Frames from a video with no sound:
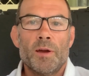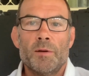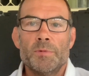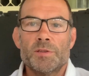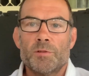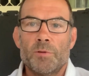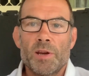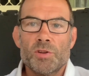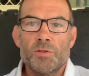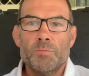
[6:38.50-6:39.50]

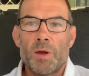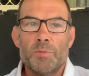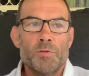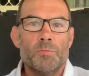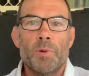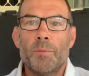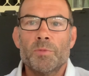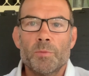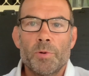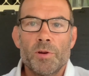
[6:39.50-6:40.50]
misdirection. Maybe you bump
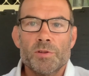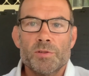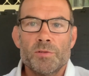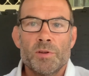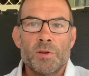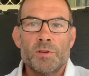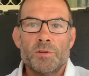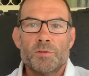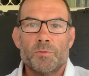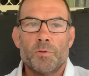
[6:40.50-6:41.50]
the person
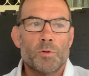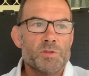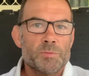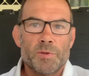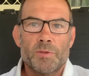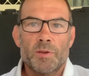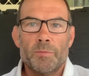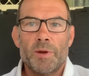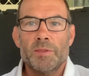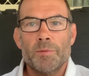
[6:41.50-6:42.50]
to force them to think
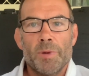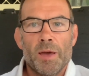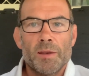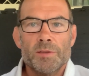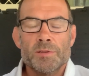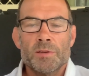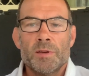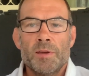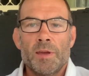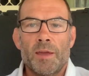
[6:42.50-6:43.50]
about their balance,
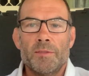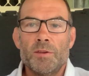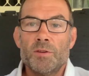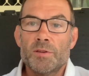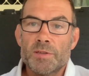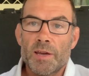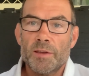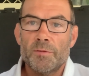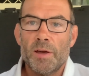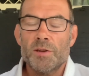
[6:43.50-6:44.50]
and then you can take
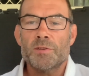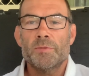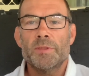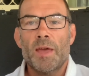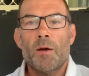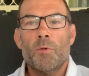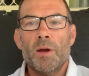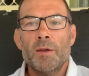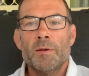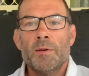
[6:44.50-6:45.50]
advantage of it that
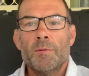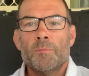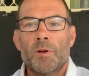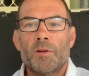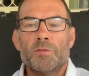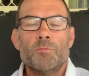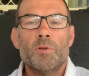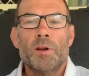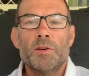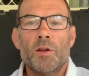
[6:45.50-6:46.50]
way. But I
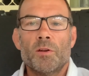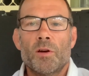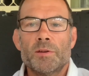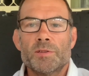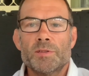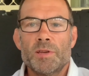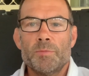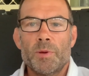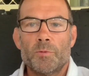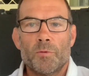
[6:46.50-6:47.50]
really don't like to see
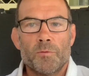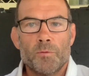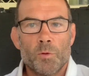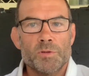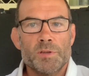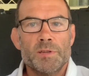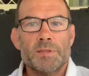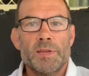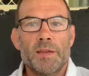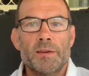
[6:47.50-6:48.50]
people forcing a
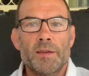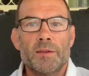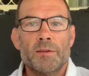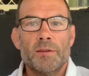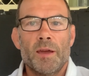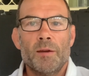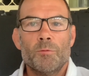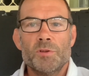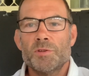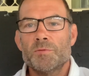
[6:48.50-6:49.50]
technique, yeah,
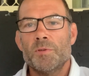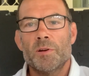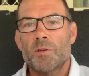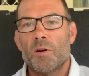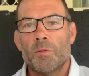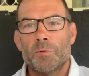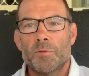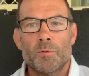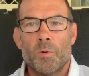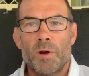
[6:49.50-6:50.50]
which is very common
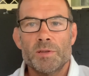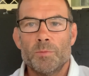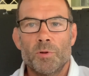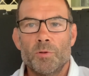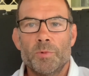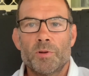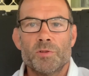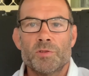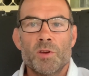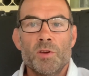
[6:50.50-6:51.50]
from white to blue
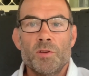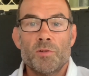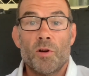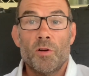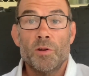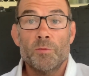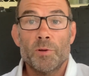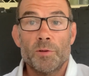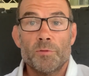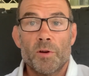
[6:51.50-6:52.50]
because you're only
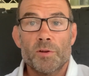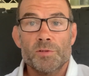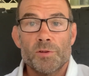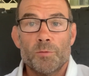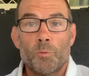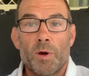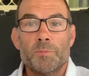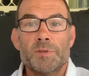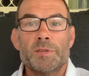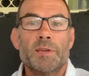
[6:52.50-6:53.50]
really focused on one
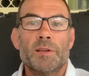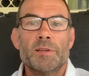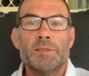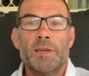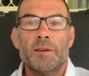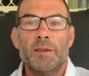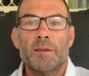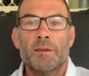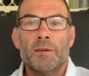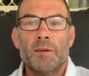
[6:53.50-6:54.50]
particular technique
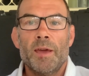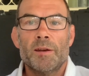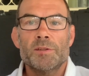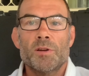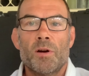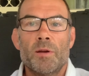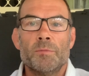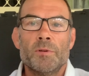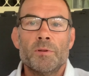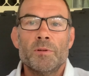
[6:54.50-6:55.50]
at a time.
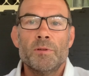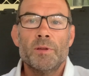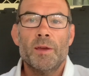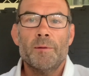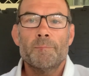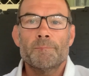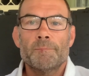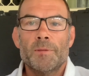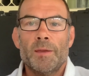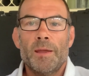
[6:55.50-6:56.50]
Yeah.
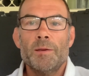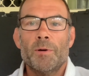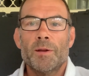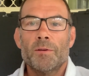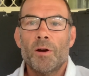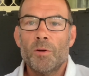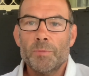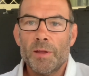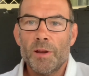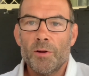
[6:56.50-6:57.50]
Anyway, I hope
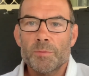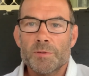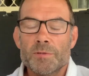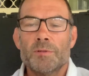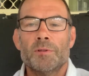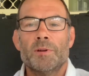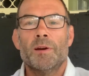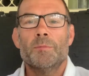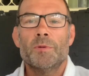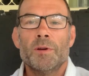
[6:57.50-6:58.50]
that helps.
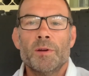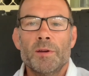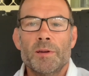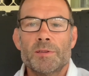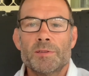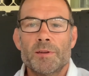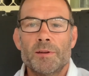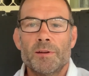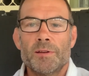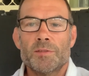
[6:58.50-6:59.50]
It's
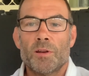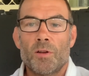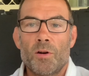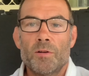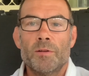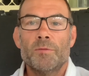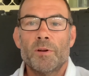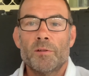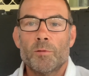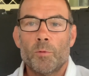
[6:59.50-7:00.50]
a long and
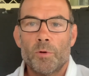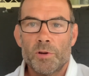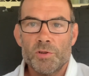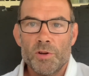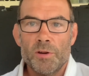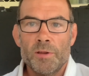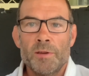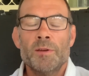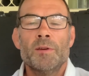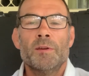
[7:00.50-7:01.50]
very rewarding journey.
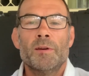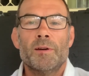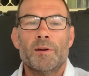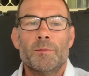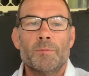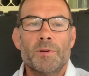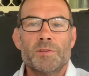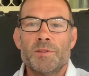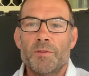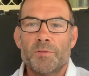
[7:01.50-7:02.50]

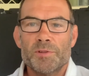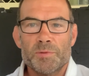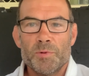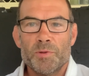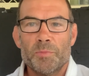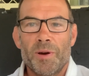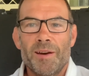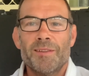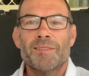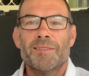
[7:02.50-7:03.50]
It's never a smooth
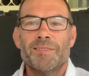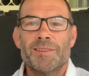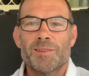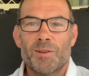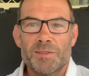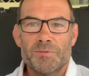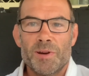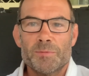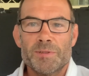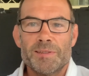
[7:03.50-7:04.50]
path. There's lots of ups and